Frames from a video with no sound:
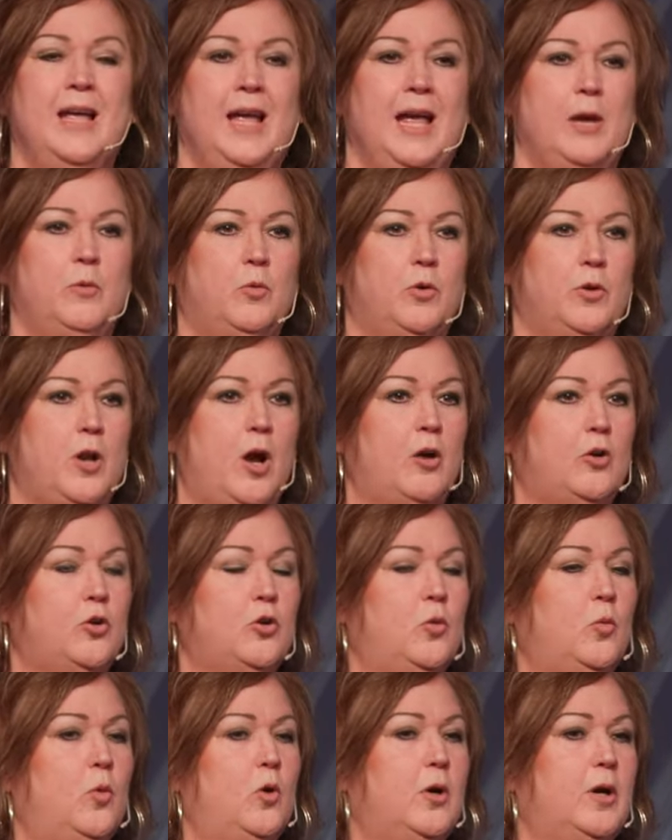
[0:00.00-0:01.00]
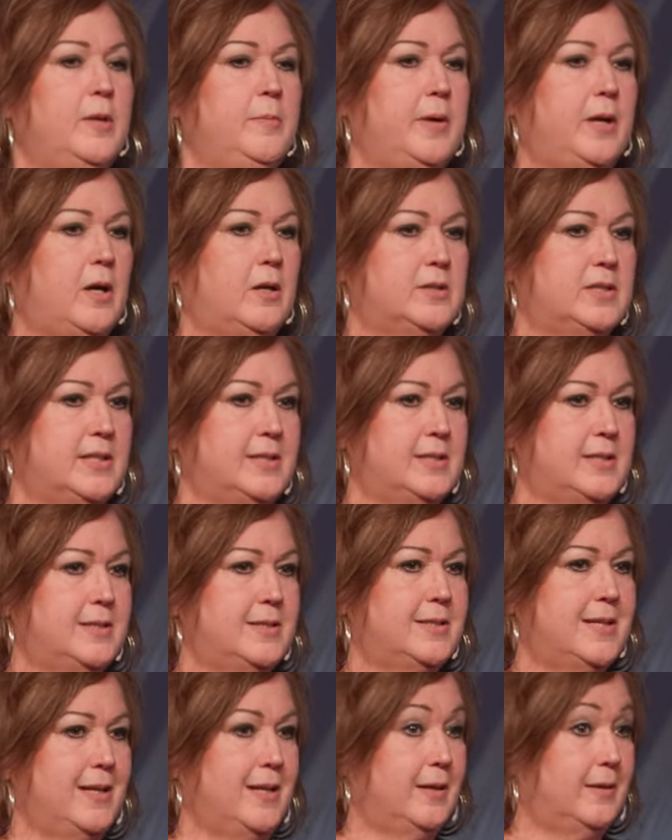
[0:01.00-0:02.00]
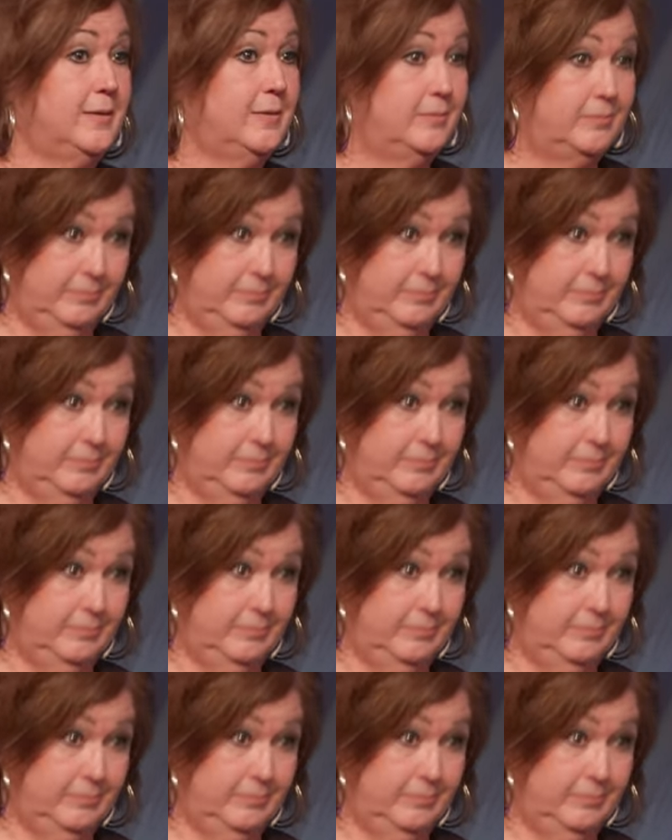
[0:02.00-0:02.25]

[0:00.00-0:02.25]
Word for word: And we're not going to worry because it's a sin.